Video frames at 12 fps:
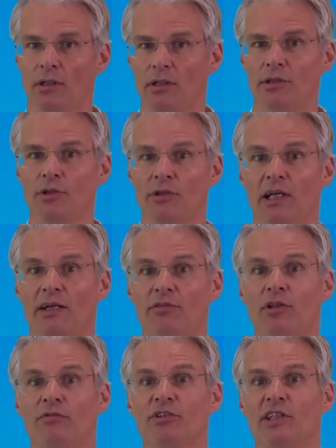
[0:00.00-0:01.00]
You can have a
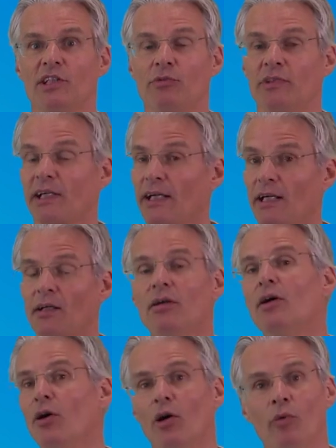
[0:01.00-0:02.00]
conversation with Ger
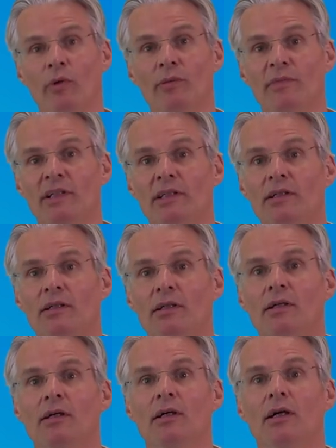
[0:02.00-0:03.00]
or with me,
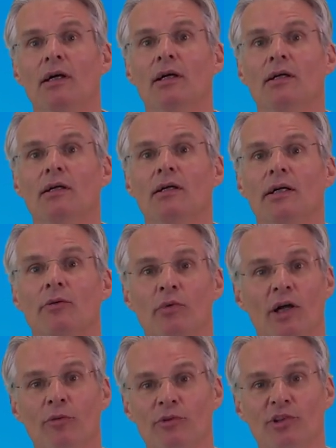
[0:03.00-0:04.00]
and we
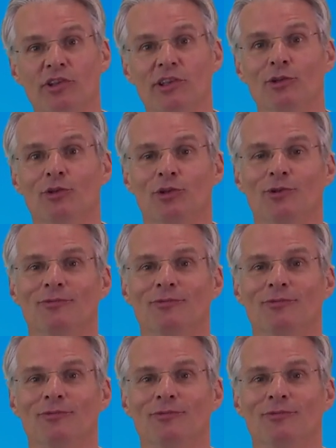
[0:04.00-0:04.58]
hope to see you soon.